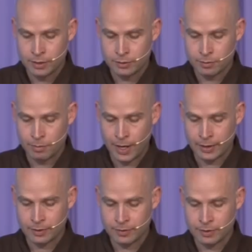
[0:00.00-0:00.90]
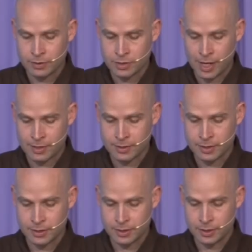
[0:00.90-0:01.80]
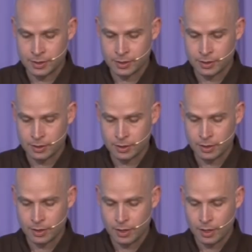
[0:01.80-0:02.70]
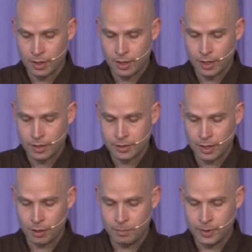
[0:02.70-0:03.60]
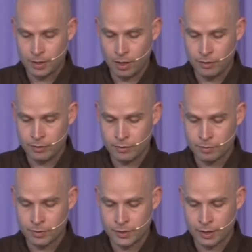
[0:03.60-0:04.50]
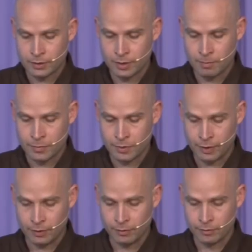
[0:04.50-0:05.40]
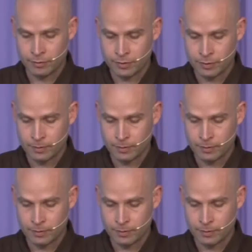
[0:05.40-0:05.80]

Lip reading: to practicing chastity and to helping others protect themselves.